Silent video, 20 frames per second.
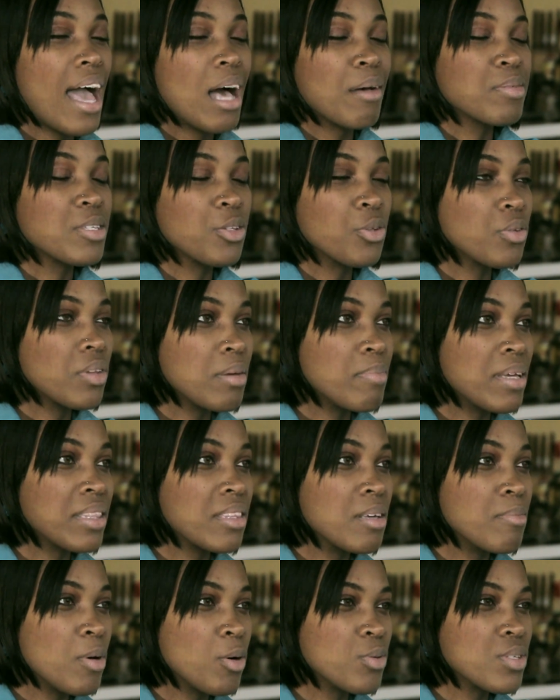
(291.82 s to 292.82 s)
absolutely
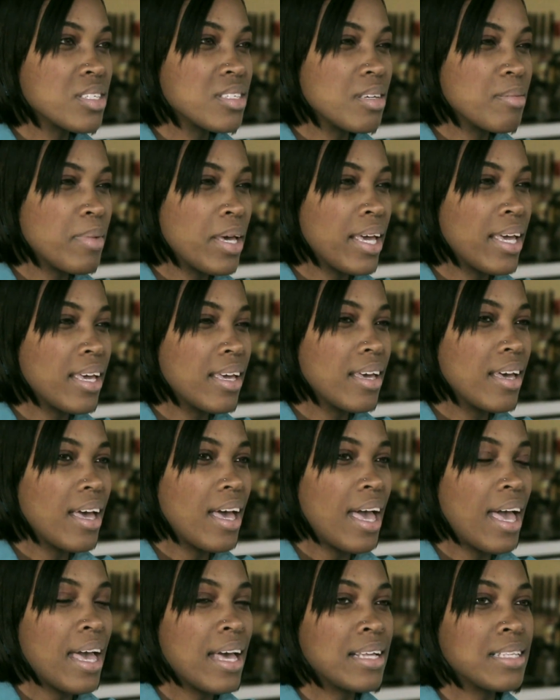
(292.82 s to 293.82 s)
meant the most to me.
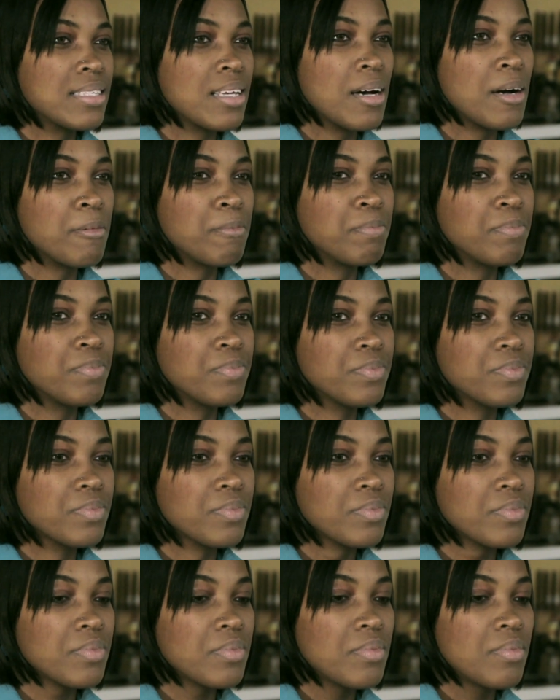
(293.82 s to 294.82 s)
And
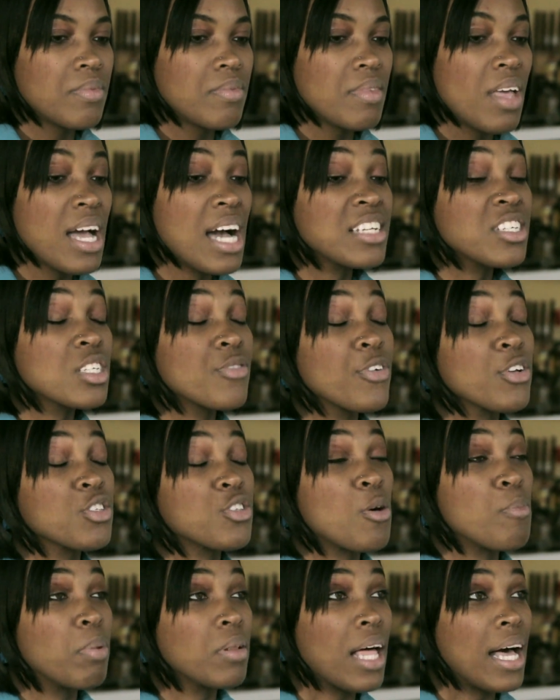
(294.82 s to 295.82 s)
I just feel
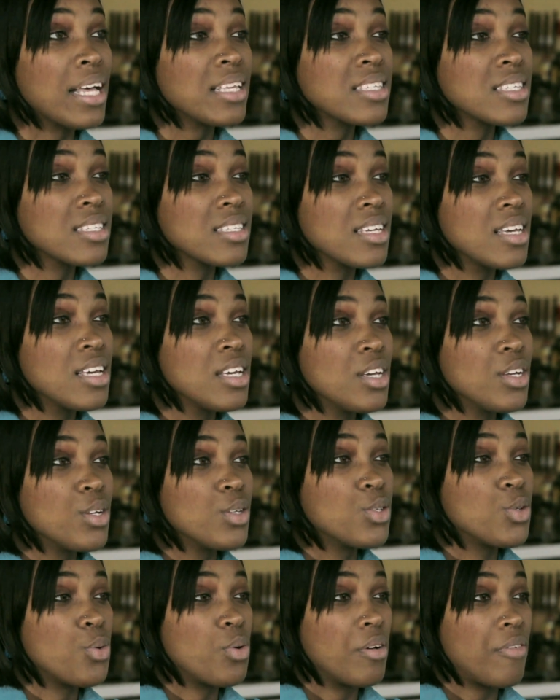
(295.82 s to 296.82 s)
so blessed
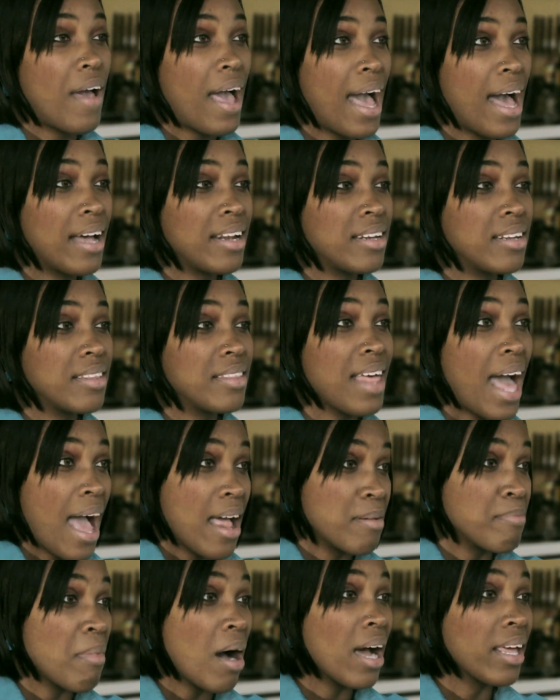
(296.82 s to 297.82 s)
to have had
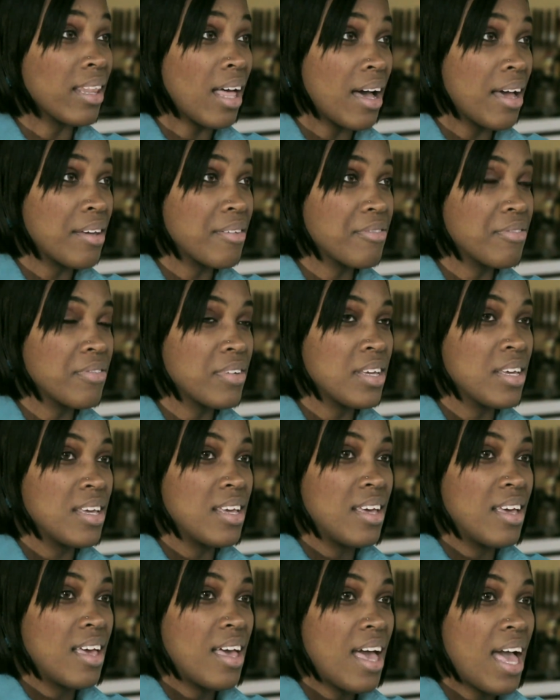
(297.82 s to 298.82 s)
that in my life.
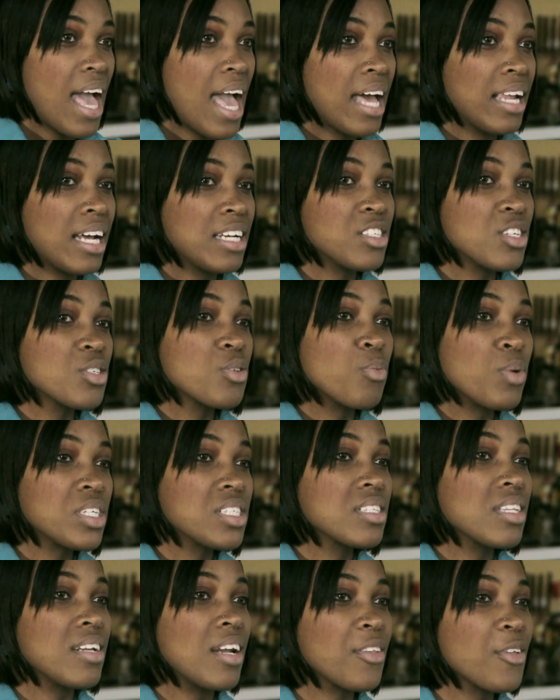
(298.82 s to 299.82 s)
And I just
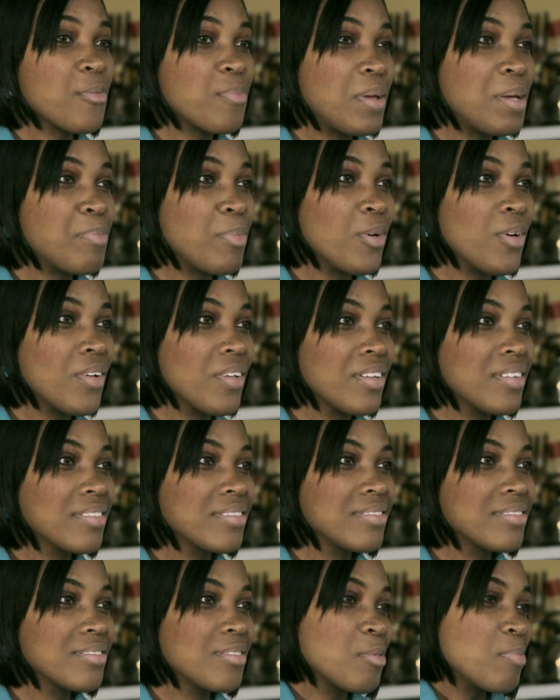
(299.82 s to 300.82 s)
wish that other people
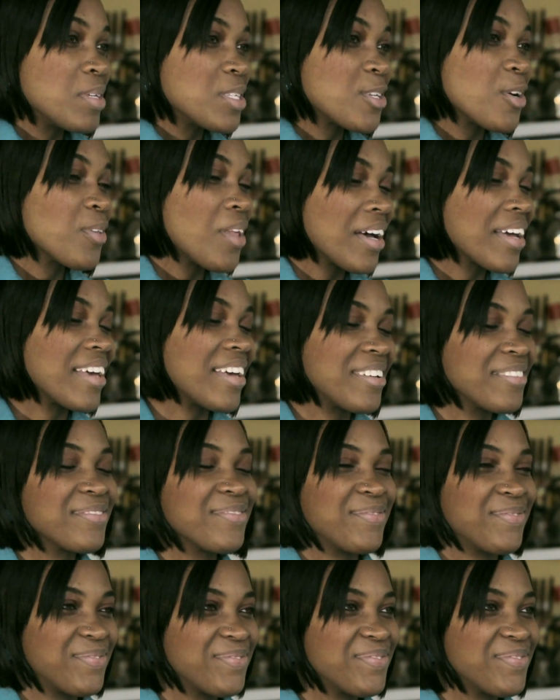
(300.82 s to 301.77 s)
be so lucky.